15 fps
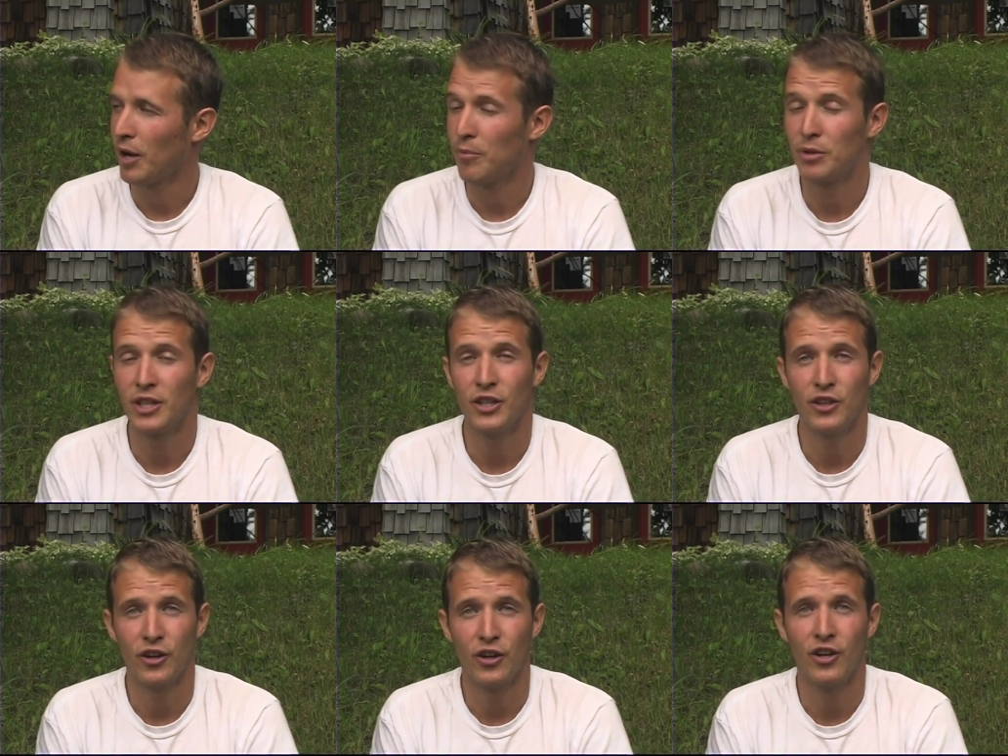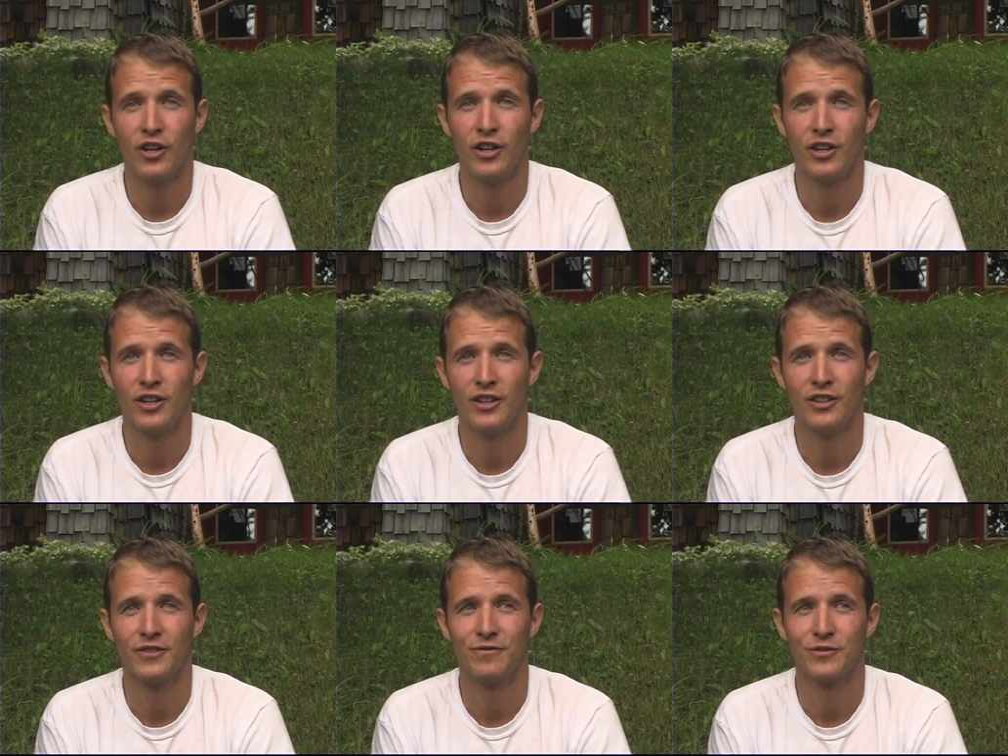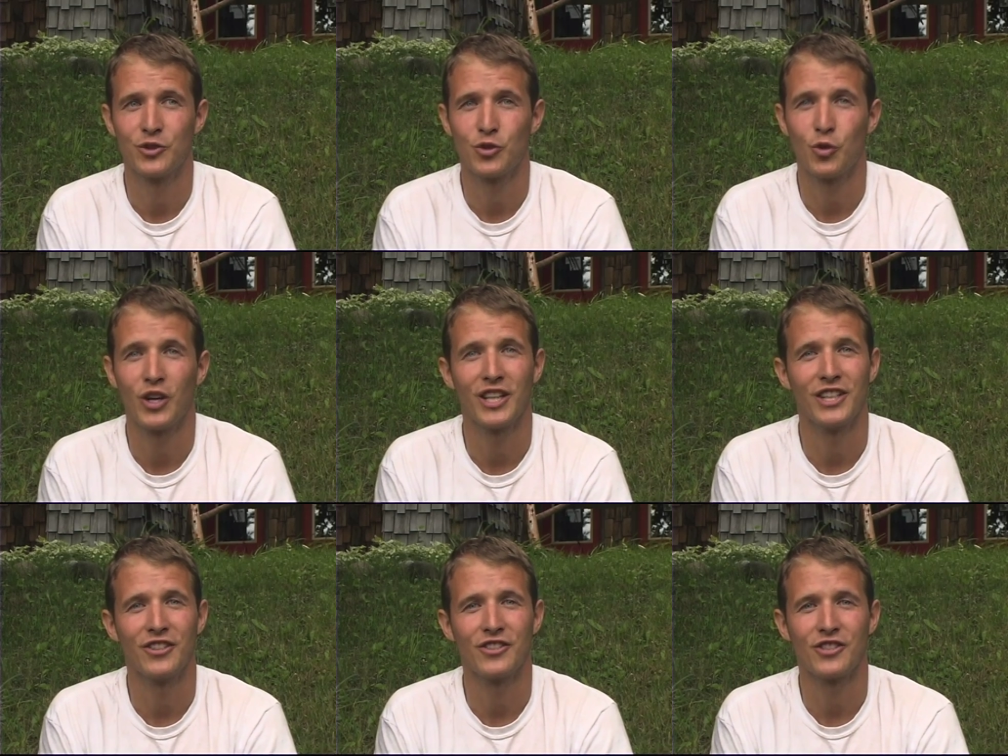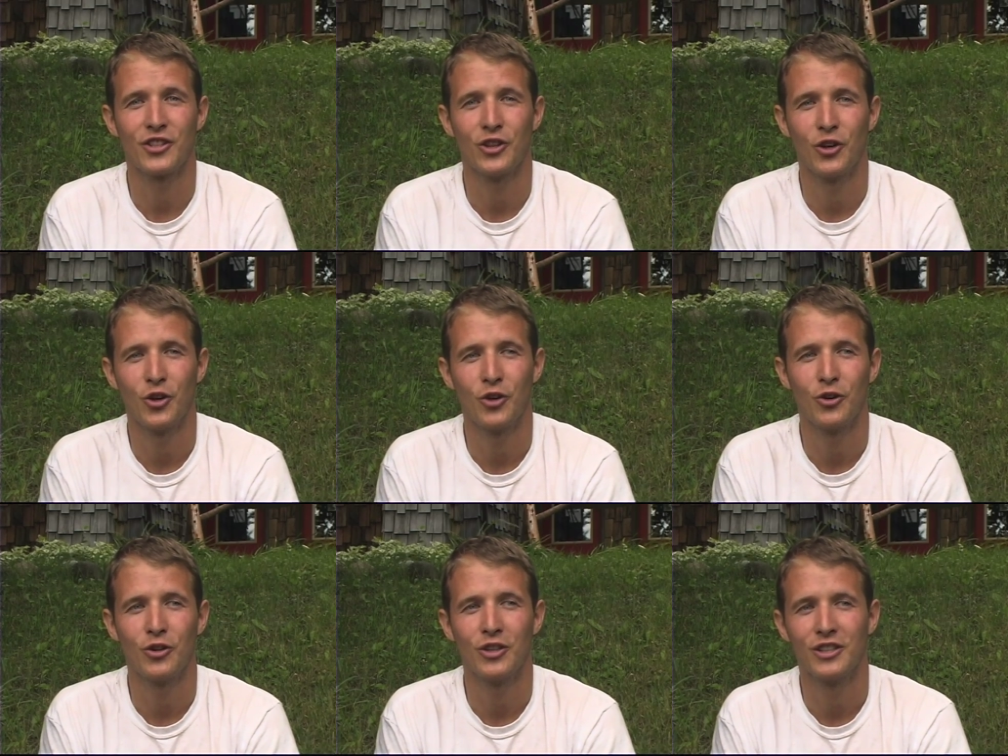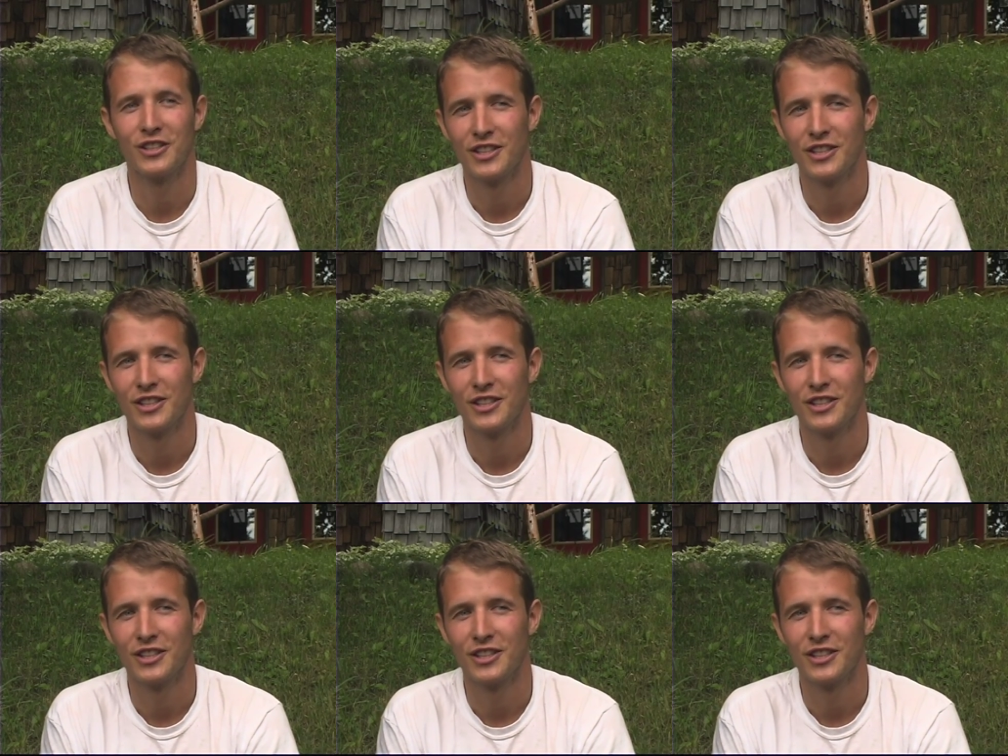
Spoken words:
up here 20 years ago,